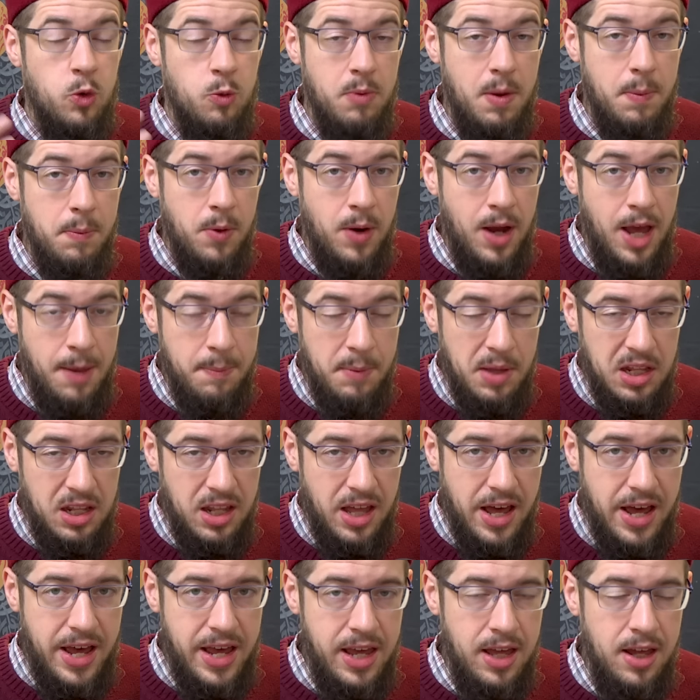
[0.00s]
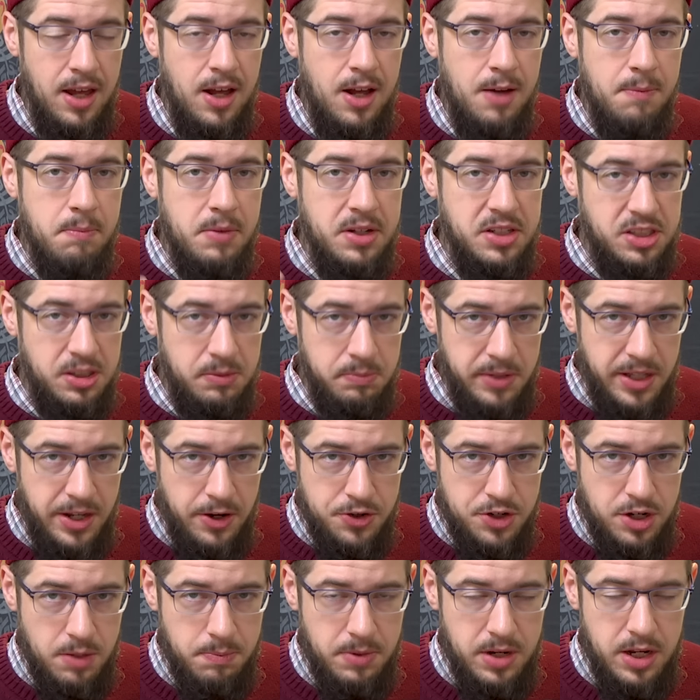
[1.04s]
remember MLI, Muslim
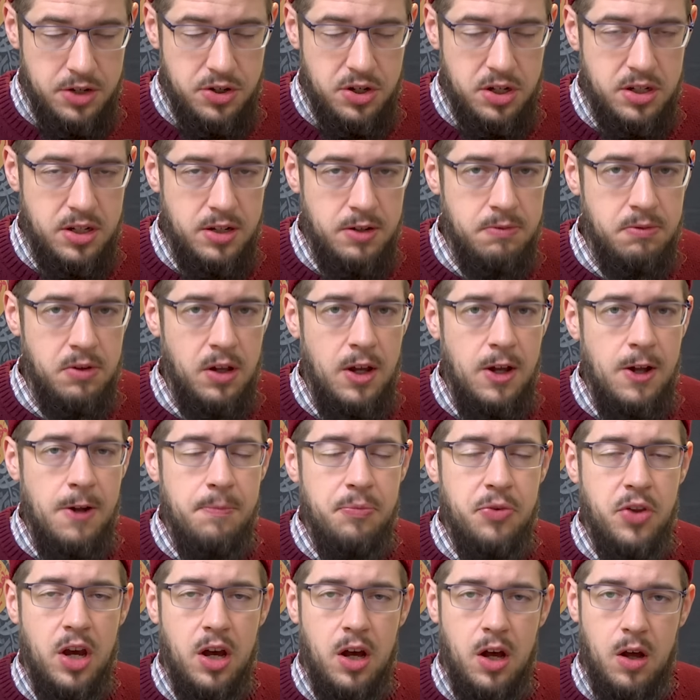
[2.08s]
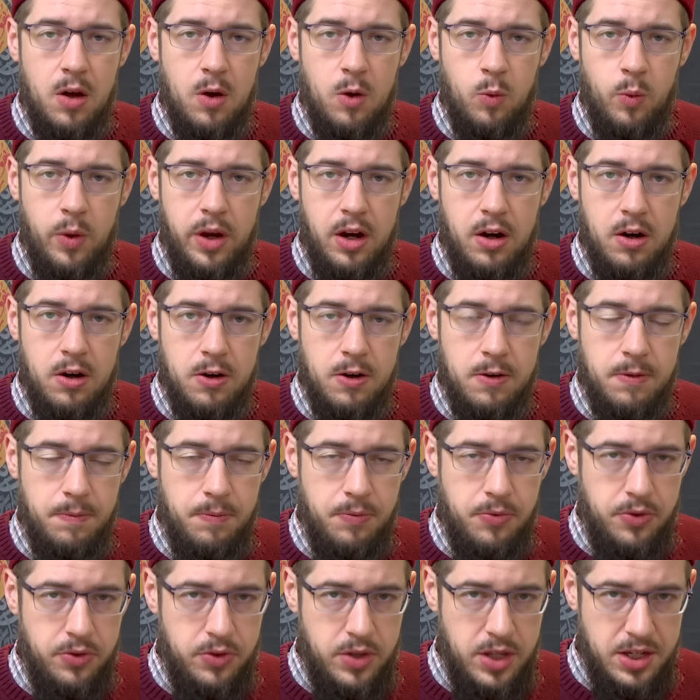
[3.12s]
Leadership Initiative, where
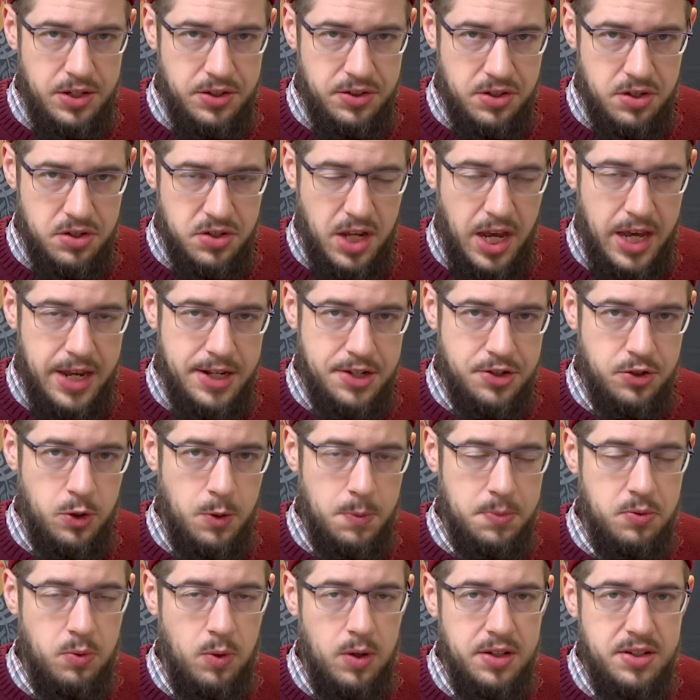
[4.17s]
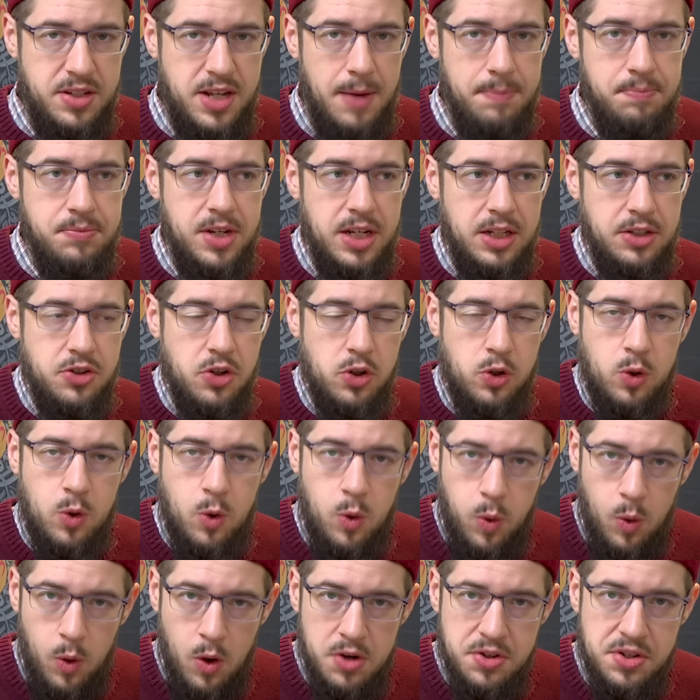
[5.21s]
these Zionist groups were attempting to
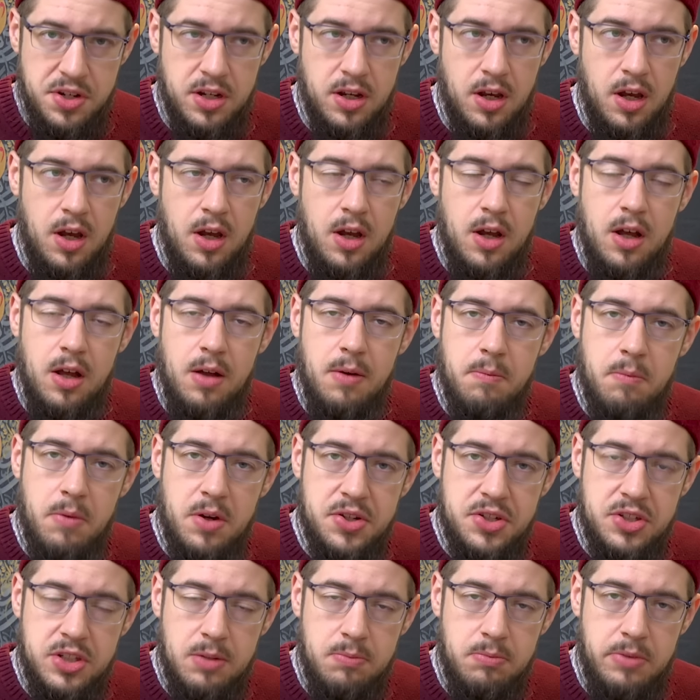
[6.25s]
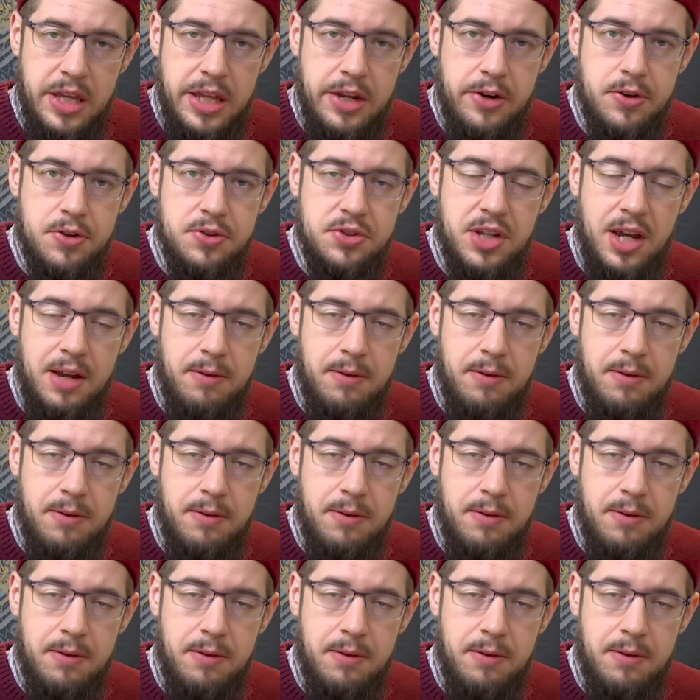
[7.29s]
court Muslim leaders